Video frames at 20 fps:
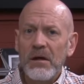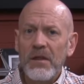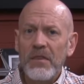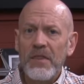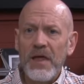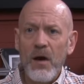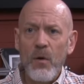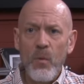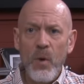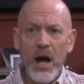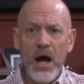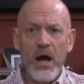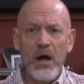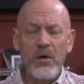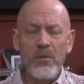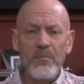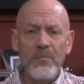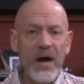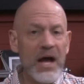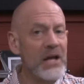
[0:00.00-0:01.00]
that
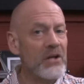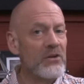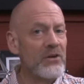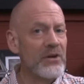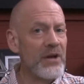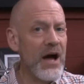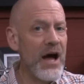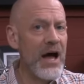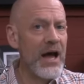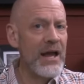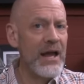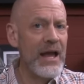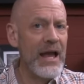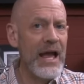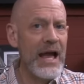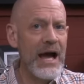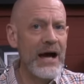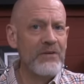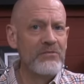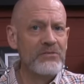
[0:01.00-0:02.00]
while Michael and I
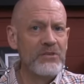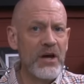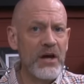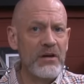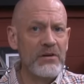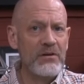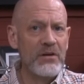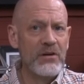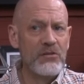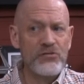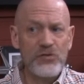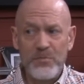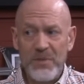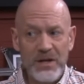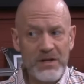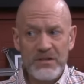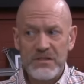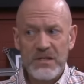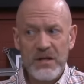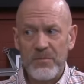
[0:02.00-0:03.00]
have done a
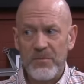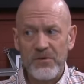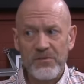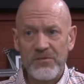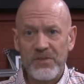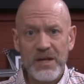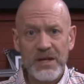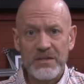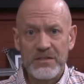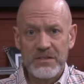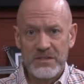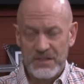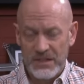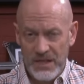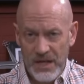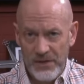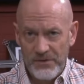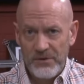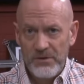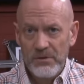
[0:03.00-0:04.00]
tremendous number of things
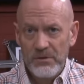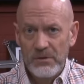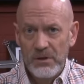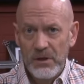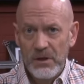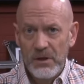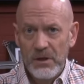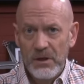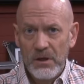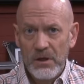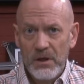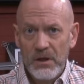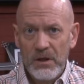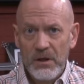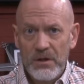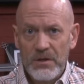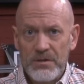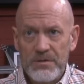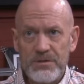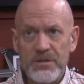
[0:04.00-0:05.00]
together,
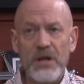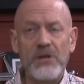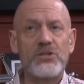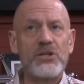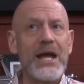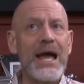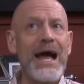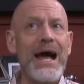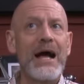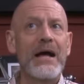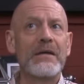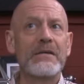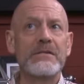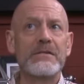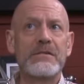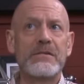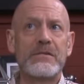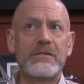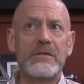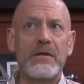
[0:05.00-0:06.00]
such
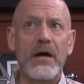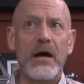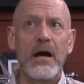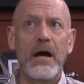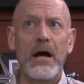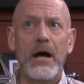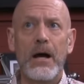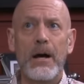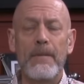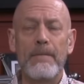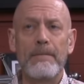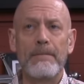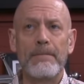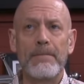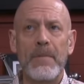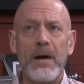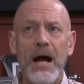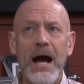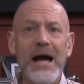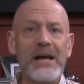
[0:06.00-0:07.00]
as um,
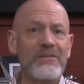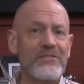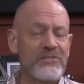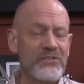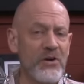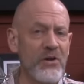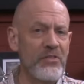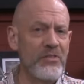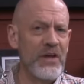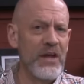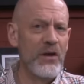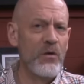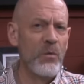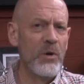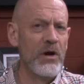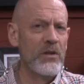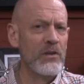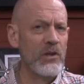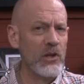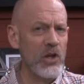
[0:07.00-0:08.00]
I still think
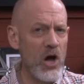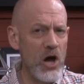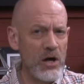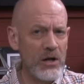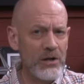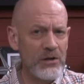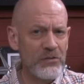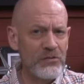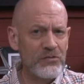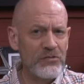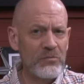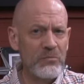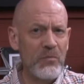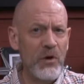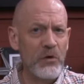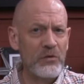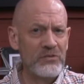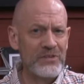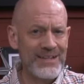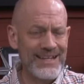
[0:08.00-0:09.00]
one of the longest,
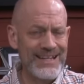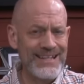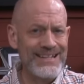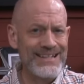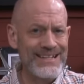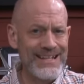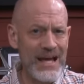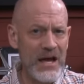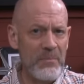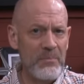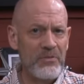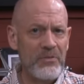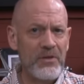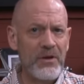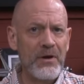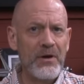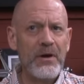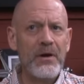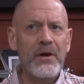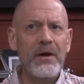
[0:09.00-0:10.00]
most in depth
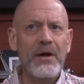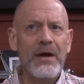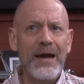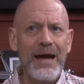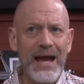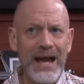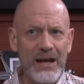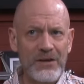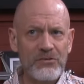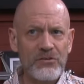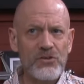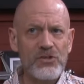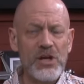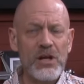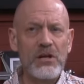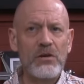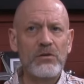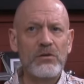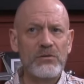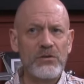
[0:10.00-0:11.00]

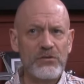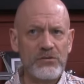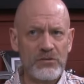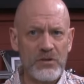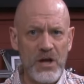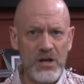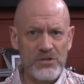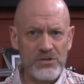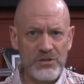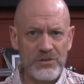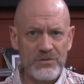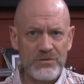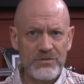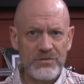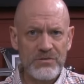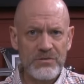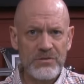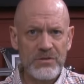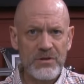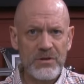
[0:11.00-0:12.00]
exegetical
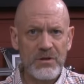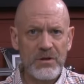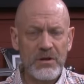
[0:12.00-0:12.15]
discussions